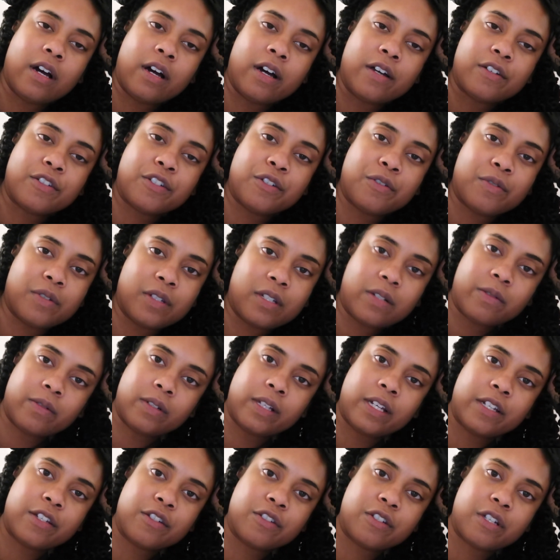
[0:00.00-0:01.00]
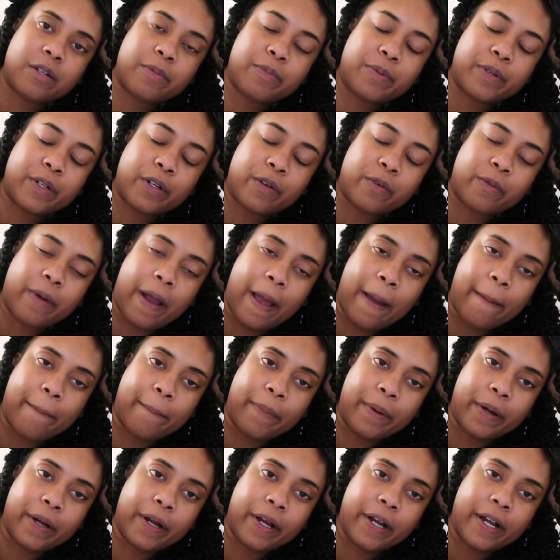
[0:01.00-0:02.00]
She was in a relationship with a
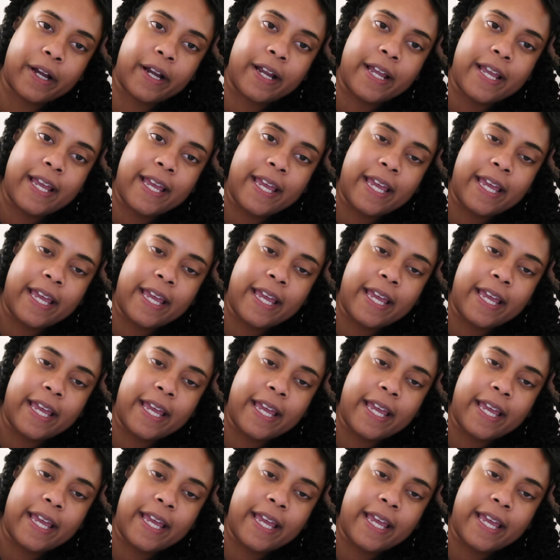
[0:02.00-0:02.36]
rapper,